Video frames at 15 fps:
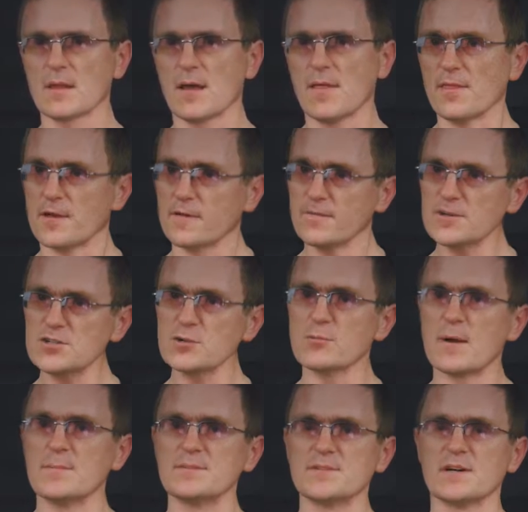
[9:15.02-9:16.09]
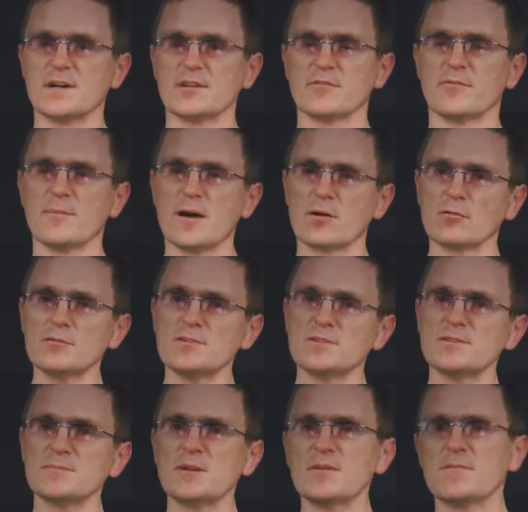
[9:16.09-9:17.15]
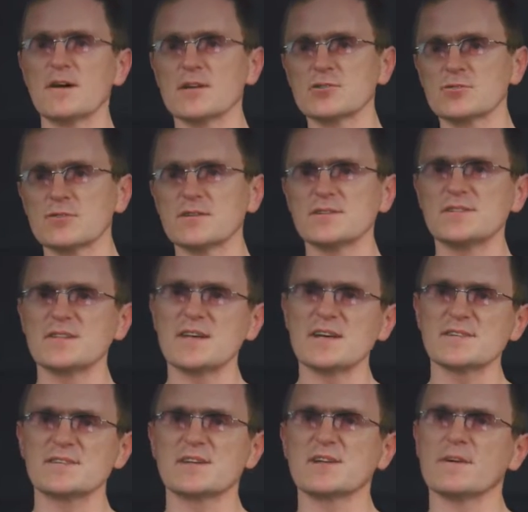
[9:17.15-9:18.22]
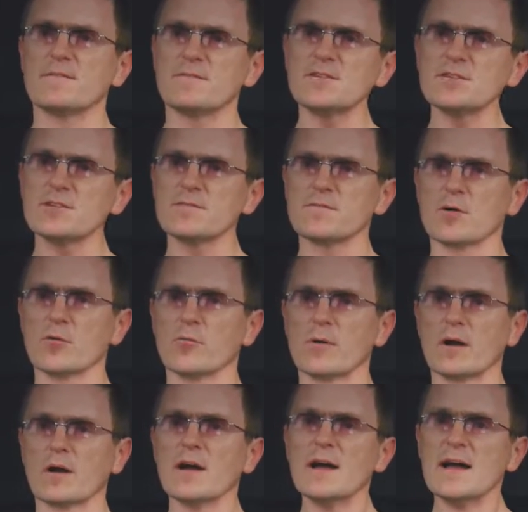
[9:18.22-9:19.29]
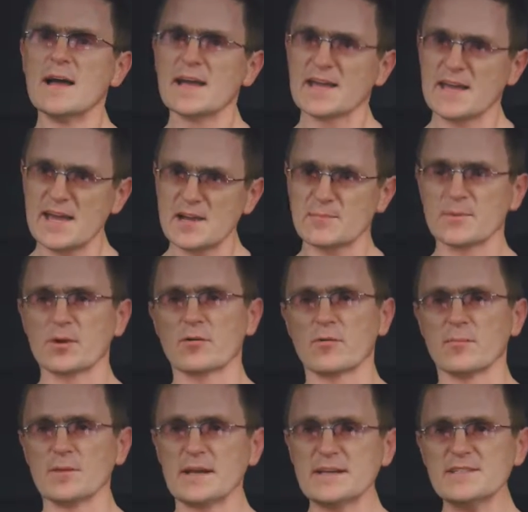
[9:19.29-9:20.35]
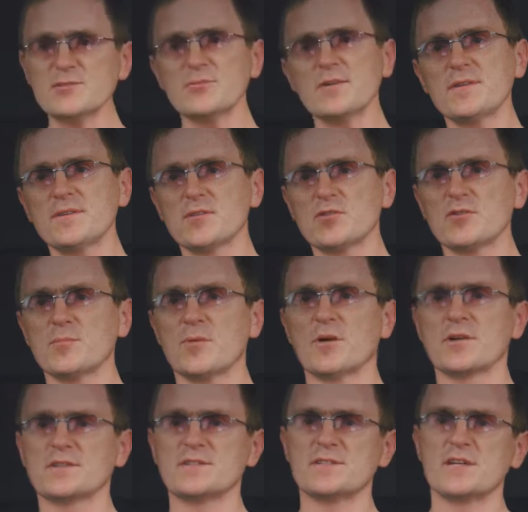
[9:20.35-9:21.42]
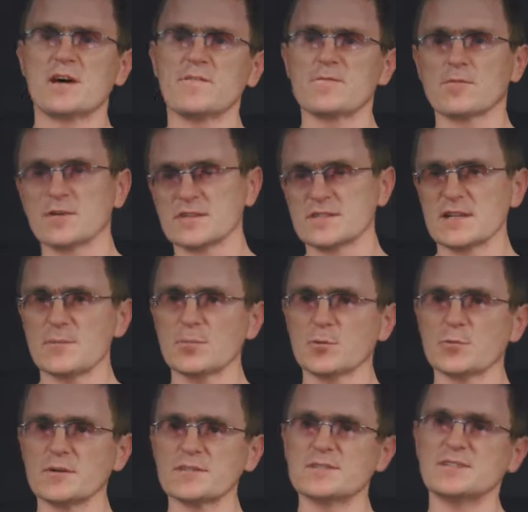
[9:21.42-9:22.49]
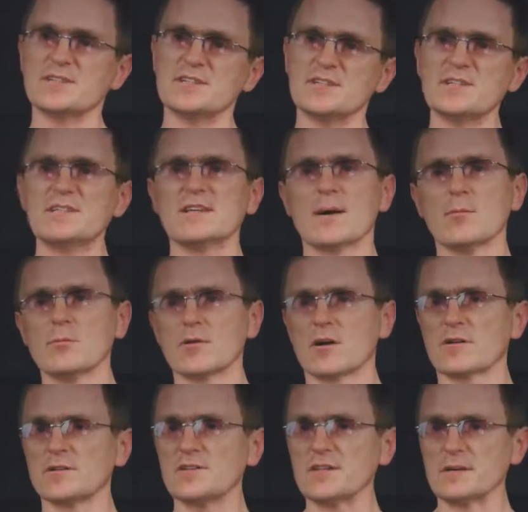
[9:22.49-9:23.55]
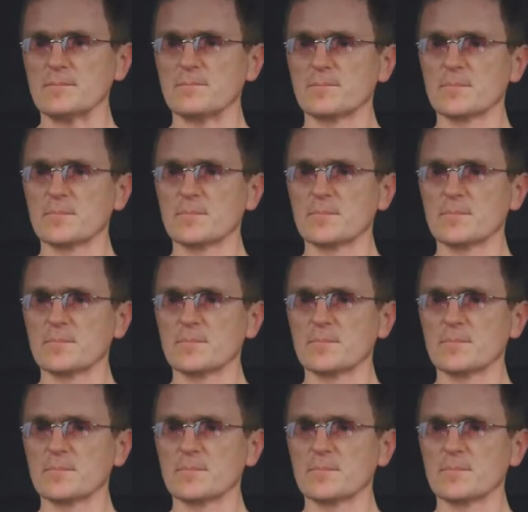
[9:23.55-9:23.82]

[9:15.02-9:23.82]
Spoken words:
The official website of my router's manufacturer says that official firmware can be replaced with third-party stuff, for example with DDWRT.